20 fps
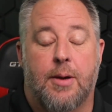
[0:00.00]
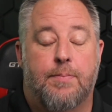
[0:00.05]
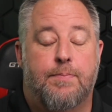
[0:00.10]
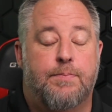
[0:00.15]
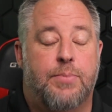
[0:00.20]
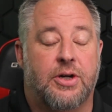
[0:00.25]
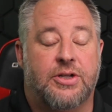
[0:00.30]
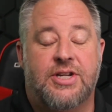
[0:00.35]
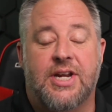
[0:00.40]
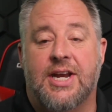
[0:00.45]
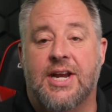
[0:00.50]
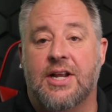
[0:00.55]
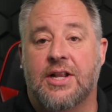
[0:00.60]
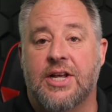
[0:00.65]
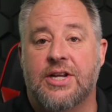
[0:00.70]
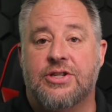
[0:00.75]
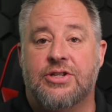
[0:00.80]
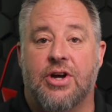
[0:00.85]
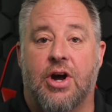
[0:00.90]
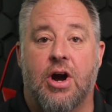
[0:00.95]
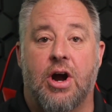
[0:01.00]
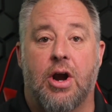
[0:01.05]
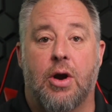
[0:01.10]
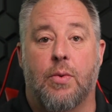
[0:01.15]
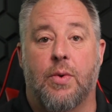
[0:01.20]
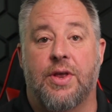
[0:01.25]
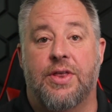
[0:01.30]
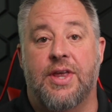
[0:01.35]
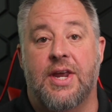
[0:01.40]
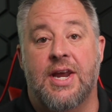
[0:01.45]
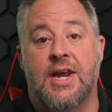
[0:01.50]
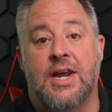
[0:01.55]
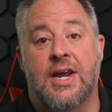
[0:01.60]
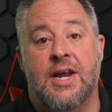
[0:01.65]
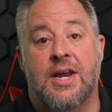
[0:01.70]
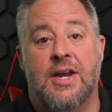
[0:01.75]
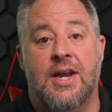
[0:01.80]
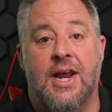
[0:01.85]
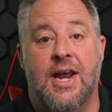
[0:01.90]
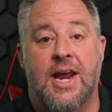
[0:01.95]
particulates are
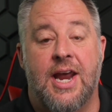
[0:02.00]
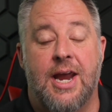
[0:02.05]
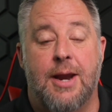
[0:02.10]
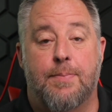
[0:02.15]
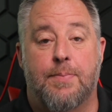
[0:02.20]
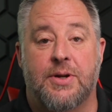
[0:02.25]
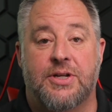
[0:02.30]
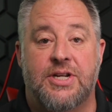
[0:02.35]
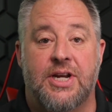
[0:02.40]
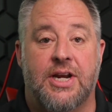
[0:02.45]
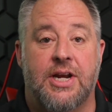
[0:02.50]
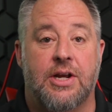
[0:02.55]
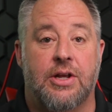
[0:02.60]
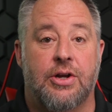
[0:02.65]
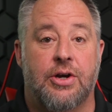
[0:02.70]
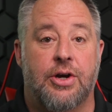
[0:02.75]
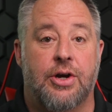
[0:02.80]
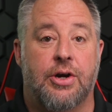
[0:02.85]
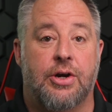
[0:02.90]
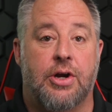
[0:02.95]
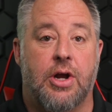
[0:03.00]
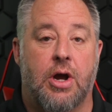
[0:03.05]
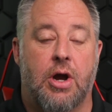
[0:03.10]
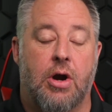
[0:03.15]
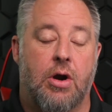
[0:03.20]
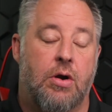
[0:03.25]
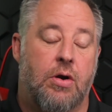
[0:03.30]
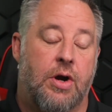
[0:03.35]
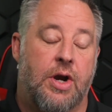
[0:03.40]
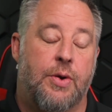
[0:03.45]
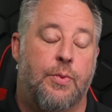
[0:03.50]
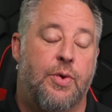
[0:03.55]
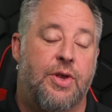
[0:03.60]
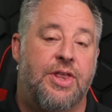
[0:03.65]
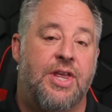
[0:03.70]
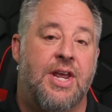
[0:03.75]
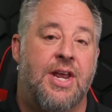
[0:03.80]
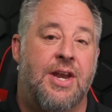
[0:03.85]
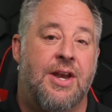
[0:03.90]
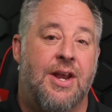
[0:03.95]
within a particular,
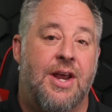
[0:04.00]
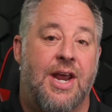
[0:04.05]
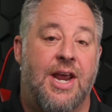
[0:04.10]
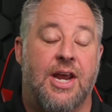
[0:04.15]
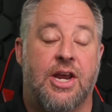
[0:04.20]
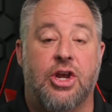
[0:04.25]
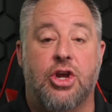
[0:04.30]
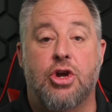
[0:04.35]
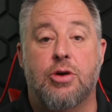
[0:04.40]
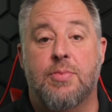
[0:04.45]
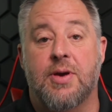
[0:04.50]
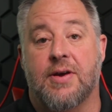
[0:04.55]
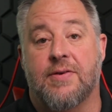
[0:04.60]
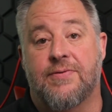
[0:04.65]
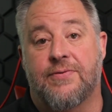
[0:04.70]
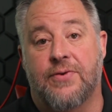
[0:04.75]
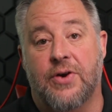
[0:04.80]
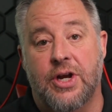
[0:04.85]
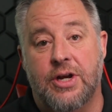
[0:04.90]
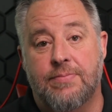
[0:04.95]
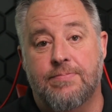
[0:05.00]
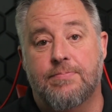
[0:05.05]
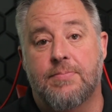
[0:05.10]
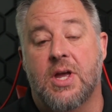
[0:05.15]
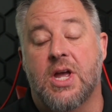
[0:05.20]
within a cubic foot.